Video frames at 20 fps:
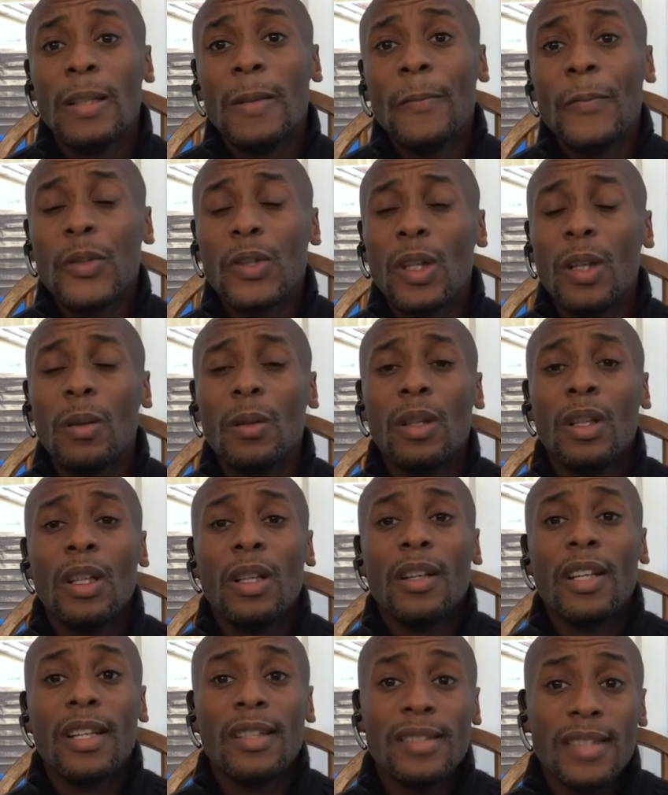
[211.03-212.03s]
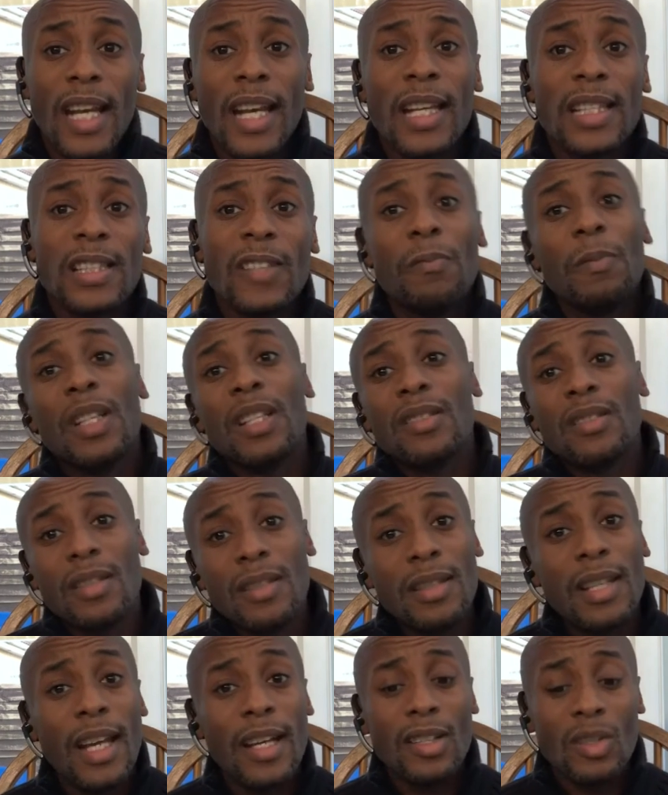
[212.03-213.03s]
So consecutive means the
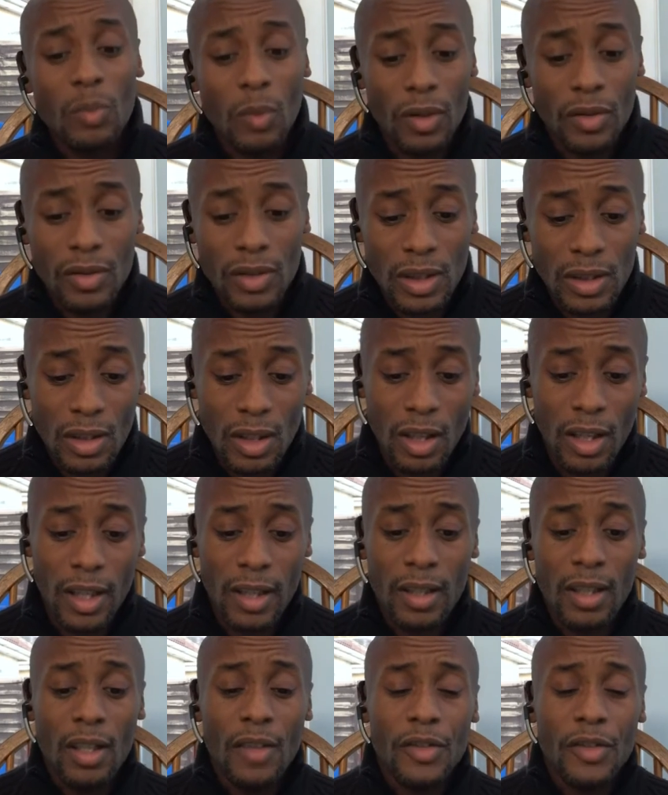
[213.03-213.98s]
next one's in line.